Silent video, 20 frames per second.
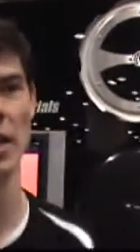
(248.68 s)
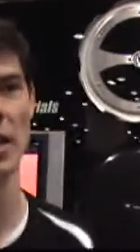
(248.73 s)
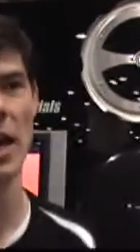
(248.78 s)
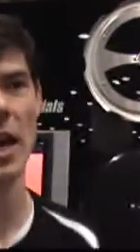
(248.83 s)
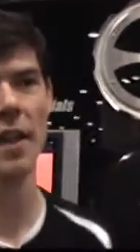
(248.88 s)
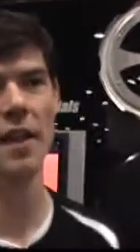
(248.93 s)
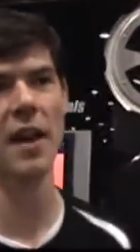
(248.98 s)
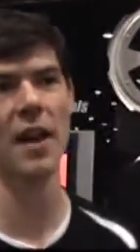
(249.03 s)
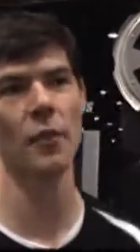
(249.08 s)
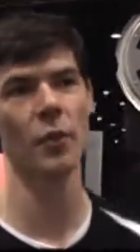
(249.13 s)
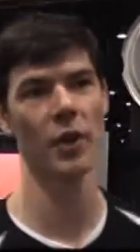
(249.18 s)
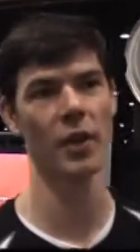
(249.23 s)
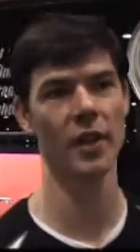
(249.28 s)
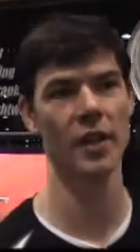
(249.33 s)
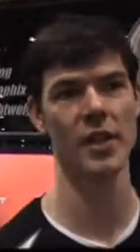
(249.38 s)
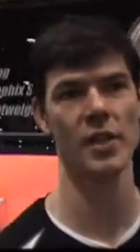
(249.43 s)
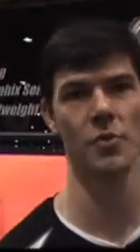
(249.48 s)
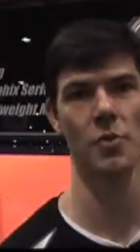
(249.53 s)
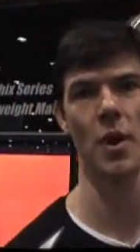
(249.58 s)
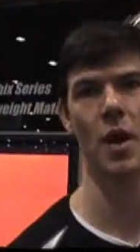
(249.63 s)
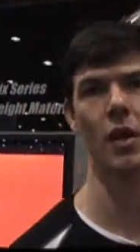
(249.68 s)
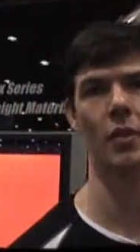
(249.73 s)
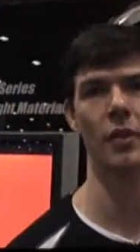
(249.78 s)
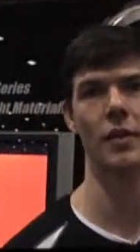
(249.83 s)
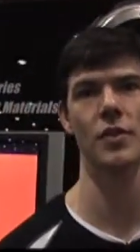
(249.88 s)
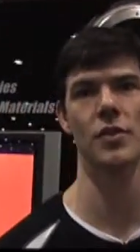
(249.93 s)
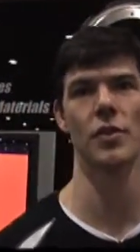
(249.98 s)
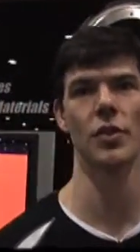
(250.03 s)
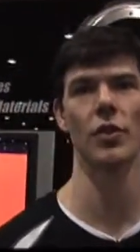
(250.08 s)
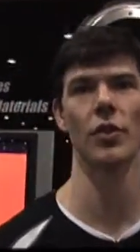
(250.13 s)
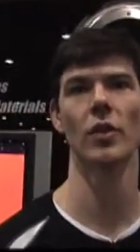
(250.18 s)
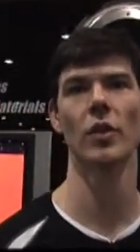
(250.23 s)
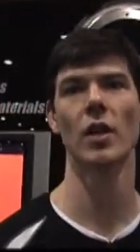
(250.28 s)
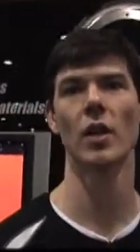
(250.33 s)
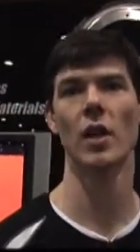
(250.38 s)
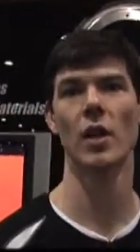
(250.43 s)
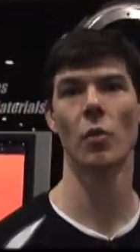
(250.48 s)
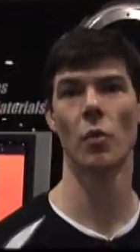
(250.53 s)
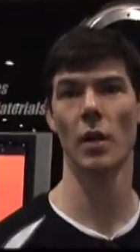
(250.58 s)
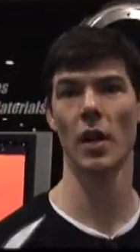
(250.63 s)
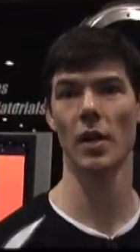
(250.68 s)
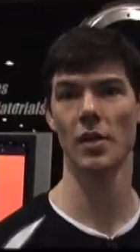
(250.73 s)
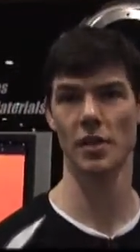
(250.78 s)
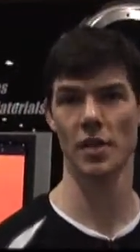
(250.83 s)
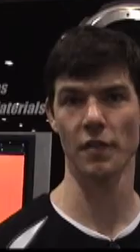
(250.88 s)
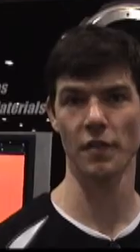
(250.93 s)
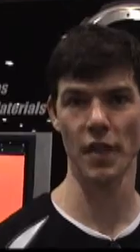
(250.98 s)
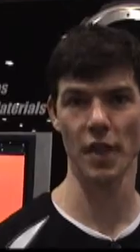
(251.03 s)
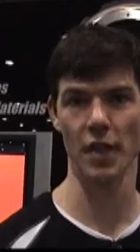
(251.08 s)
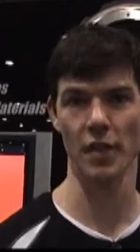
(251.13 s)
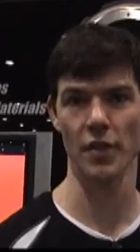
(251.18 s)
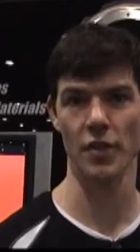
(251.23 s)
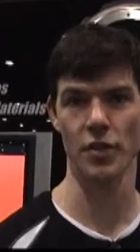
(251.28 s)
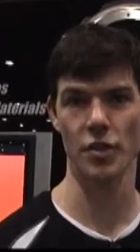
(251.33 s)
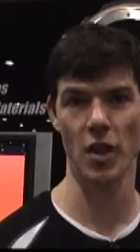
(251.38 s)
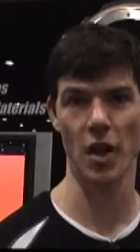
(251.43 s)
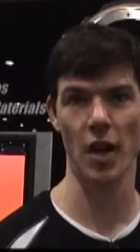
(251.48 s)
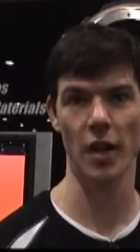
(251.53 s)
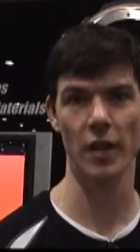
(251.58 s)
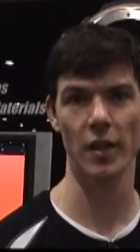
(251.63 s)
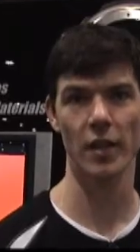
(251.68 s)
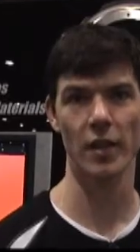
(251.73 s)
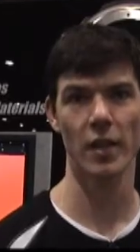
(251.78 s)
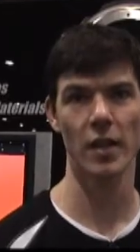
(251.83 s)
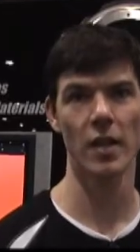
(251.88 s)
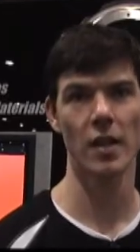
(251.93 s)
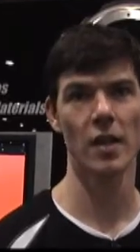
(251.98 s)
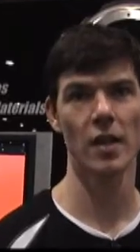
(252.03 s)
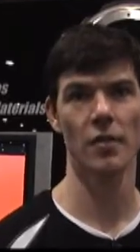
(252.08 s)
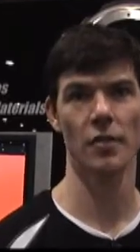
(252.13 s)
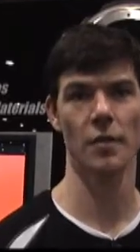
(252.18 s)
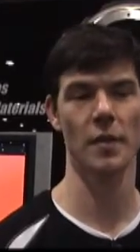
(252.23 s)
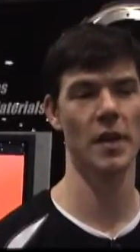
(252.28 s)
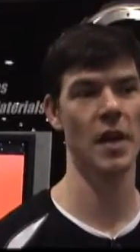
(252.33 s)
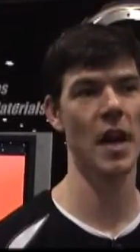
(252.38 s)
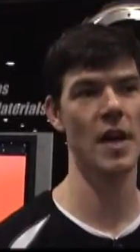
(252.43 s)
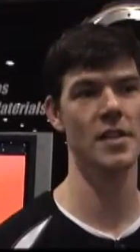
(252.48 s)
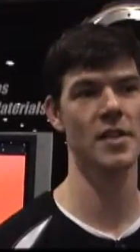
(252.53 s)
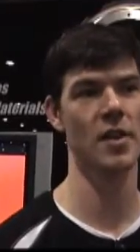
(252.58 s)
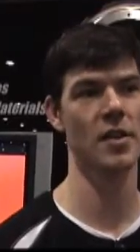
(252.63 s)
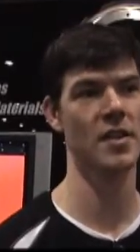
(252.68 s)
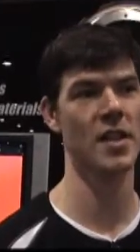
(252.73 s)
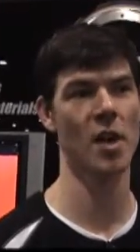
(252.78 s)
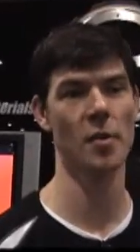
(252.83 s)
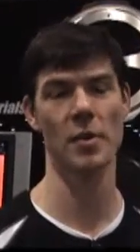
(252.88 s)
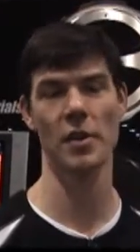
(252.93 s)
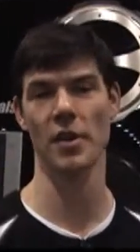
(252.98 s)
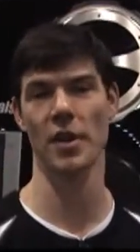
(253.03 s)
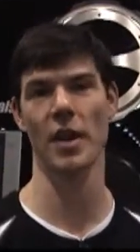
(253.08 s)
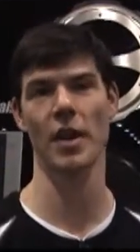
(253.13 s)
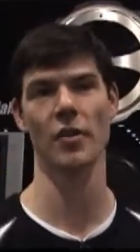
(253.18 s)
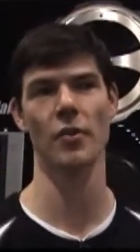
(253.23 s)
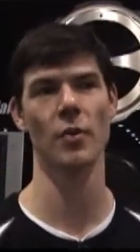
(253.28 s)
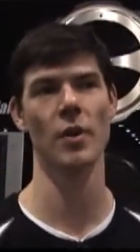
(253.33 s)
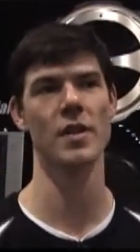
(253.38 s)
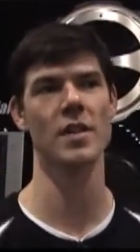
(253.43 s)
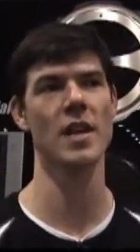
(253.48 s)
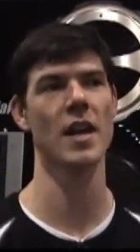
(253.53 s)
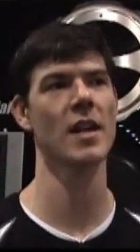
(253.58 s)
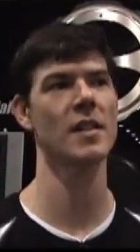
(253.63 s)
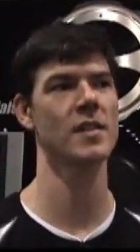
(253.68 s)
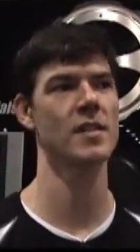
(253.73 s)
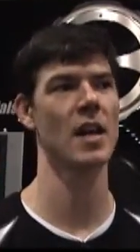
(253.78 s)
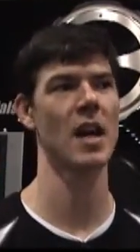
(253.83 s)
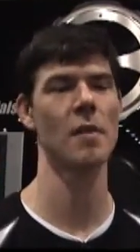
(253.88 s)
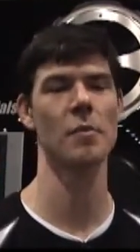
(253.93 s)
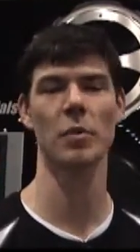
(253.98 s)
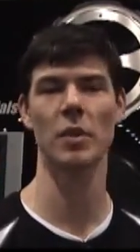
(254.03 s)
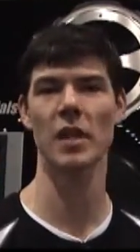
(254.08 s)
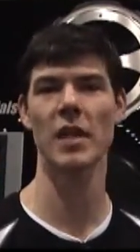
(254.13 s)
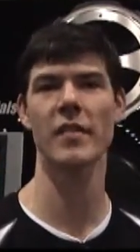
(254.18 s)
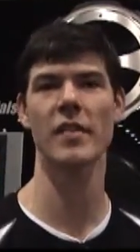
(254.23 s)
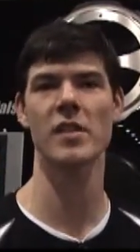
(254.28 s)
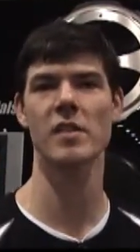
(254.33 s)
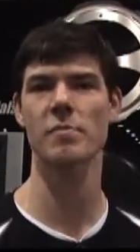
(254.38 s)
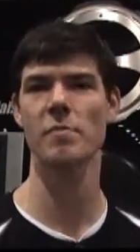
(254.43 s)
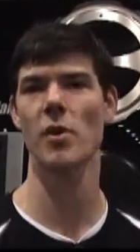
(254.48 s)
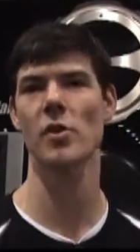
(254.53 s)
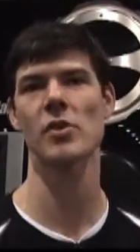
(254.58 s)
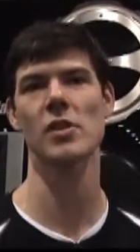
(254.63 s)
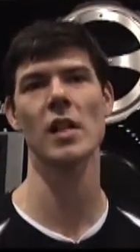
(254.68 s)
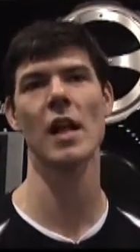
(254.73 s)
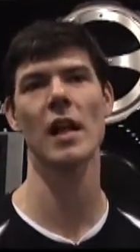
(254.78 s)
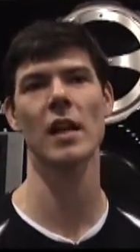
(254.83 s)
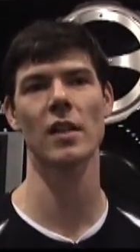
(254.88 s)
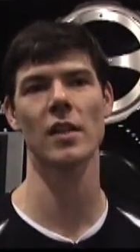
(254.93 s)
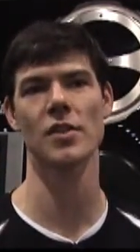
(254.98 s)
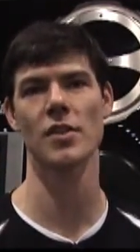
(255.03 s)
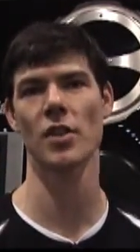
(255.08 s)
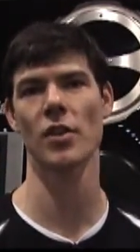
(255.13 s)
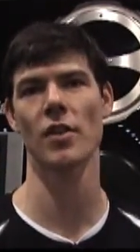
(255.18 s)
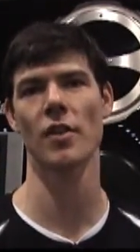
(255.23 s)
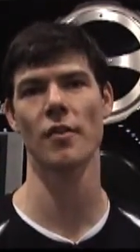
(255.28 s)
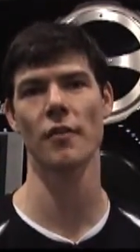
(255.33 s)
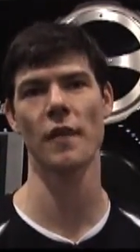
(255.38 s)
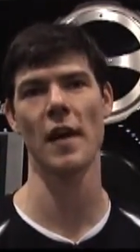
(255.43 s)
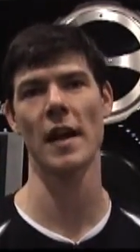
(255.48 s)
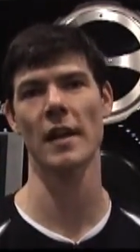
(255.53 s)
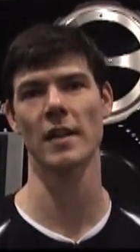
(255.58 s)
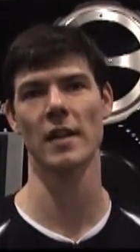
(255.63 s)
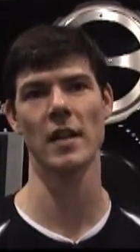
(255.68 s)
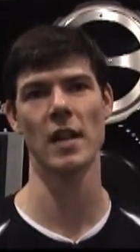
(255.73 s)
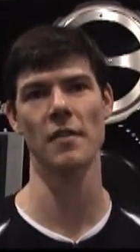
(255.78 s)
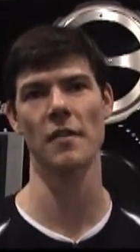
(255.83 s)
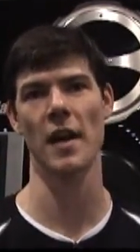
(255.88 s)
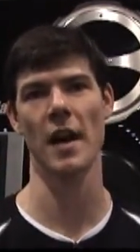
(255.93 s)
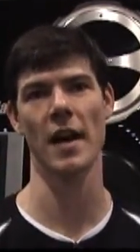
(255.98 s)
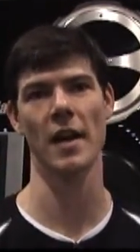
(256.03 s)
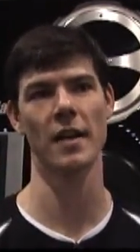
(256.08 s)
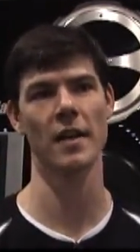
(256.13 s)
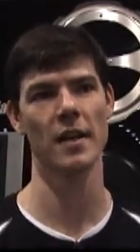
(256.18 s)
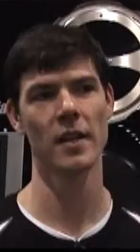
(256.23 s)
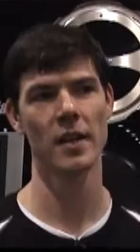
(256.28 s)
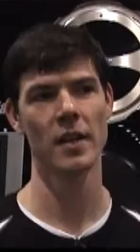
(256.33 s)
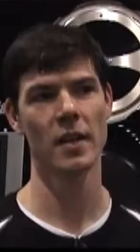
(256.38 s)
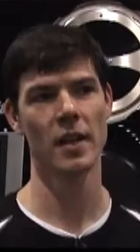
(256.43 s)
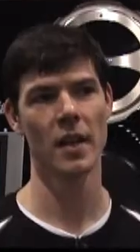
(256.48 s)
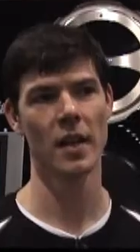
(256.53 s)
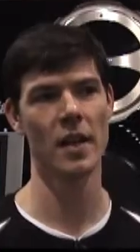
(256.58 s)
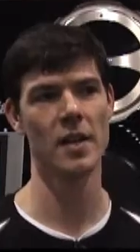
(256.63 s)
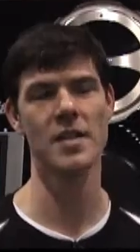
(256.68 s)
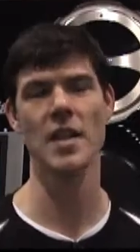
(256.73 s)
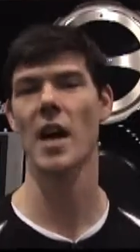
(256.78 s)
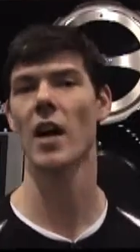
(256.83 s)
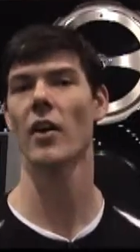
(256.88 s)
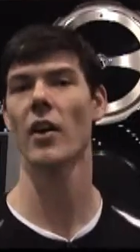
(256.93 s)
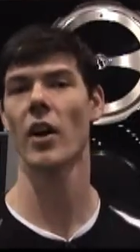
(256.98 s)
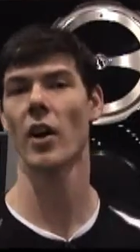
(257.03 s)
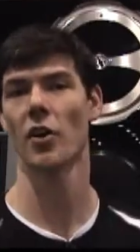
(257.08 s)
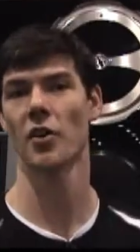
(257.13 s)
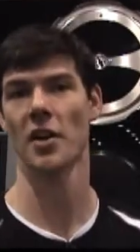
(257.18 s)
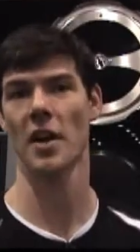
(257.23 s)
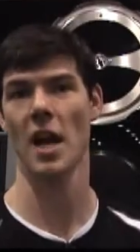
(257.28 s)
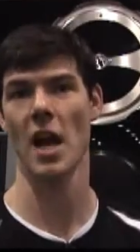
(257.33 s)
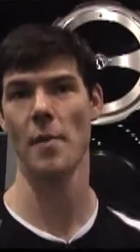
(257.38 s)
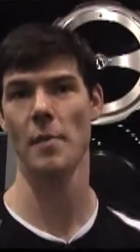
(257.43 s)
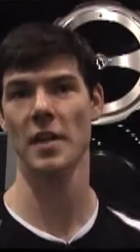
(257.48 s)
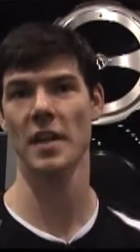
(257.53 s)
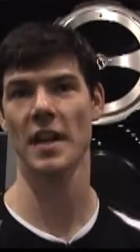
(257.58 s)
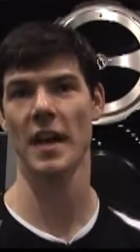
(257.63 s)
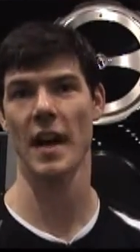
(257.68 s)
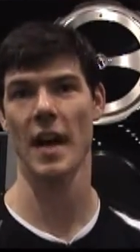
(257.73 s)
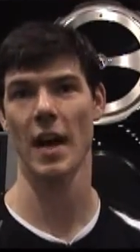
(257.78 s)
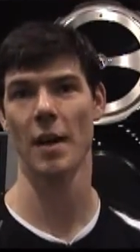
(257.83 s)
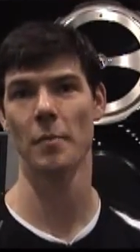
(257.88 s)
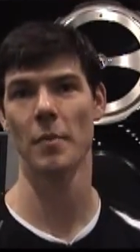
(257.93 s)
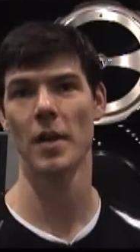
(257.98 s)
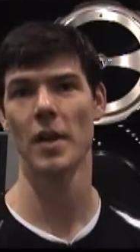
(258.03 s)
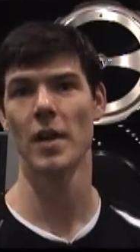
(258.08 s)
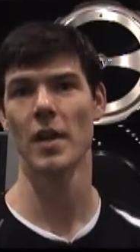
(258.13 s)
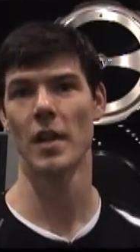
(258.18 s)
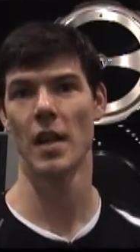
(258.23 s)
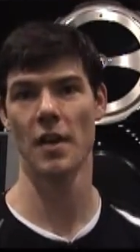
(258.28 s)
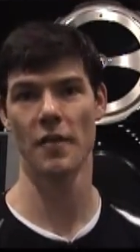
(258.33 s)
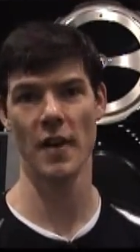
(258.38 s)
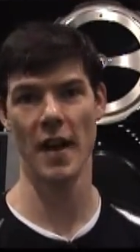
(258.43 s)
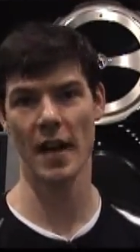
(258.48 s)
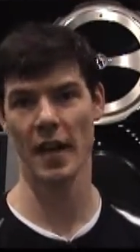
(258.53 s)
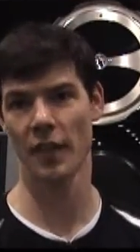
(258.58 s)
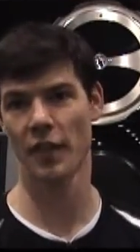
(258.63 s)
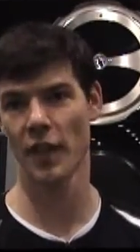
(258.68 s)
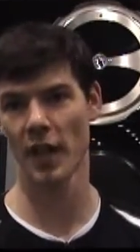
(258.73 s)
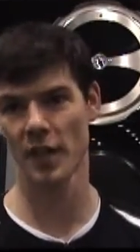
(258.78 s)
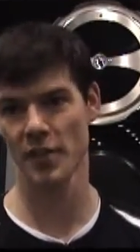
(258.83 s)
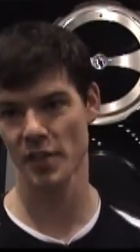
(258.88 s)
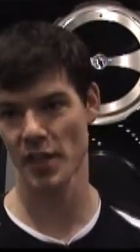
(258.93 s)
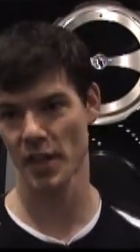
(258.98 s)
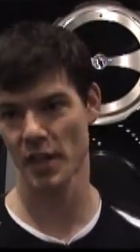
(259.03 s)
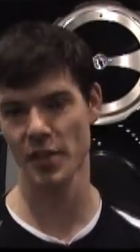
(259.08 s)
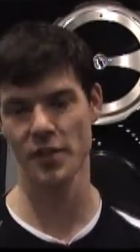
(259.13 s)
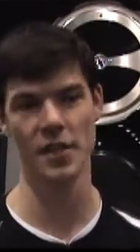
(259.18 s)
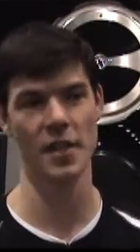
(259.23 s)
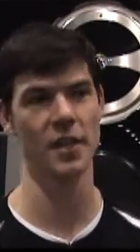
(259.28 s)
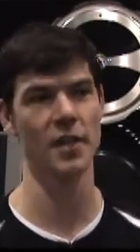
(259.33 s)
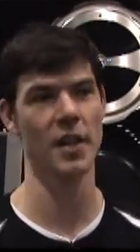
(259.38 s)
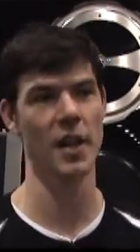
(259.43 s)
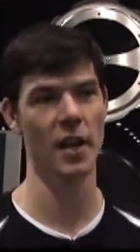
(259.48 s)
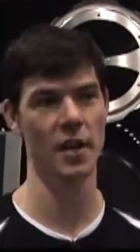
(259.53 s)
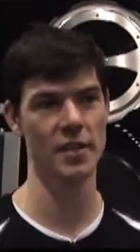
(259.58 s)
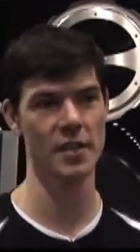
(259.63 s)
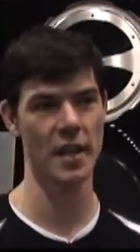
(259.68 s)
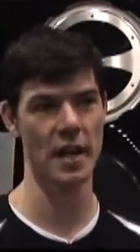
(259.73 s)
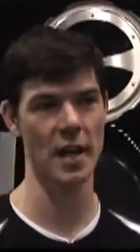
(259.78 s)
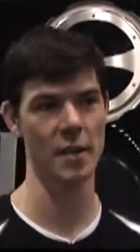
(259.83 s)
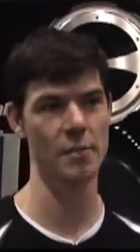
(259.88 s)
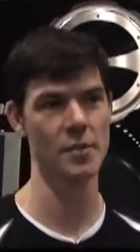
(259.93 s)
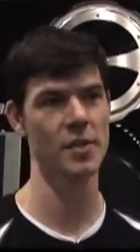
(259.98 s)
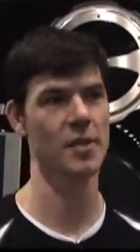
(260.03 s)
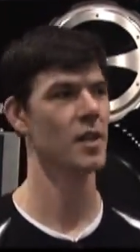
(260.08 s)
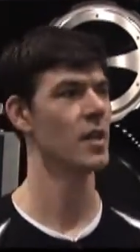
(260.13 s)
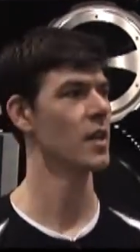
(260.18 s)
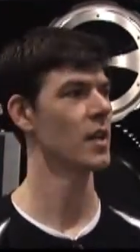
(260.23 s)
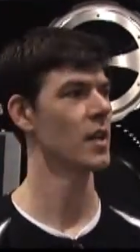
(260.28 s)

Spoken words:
A lot of that really is relevant to what else you've done to the truck. From the guys that are telling me they're getting 3 tenths, I believe it's most likely due to the fact that they've had an entire aerodynamic cab. They've added things like you said, the air tabs.